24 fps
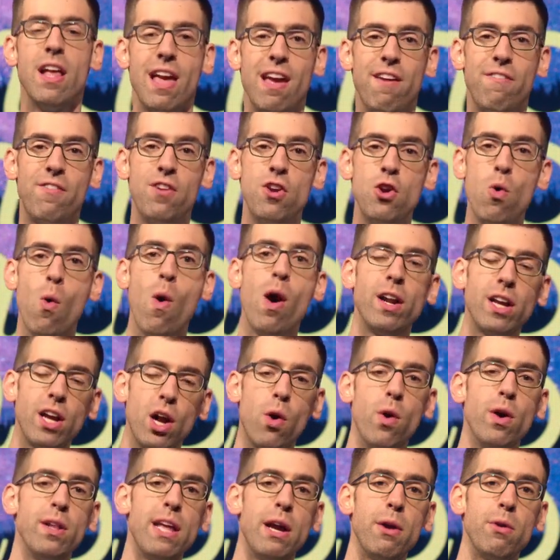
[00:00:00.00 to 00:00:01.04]
If you want to
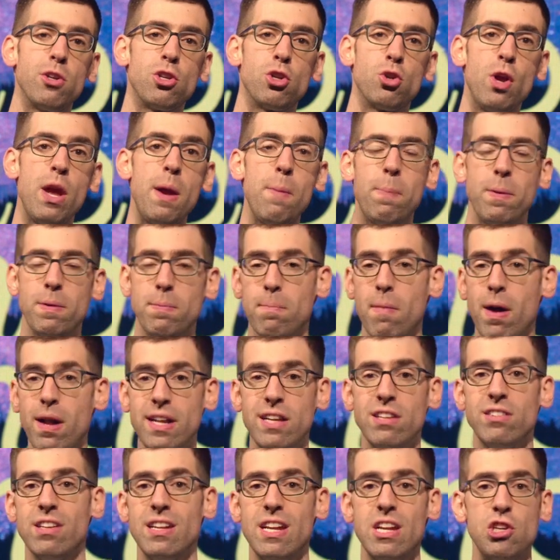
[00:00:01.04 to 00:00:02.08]
go on that retreat but
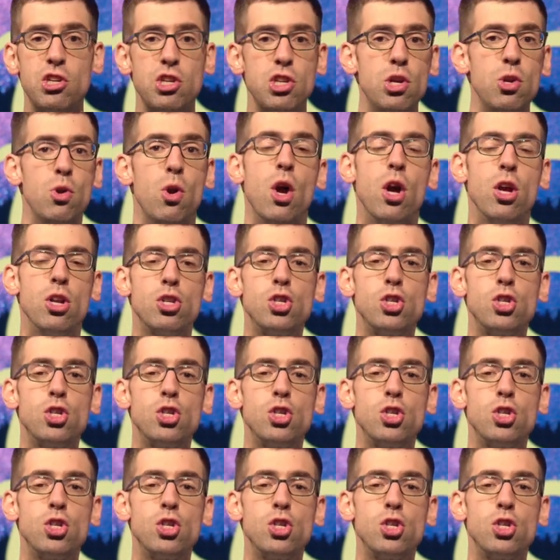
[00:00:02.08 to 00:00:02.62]
money's an issue,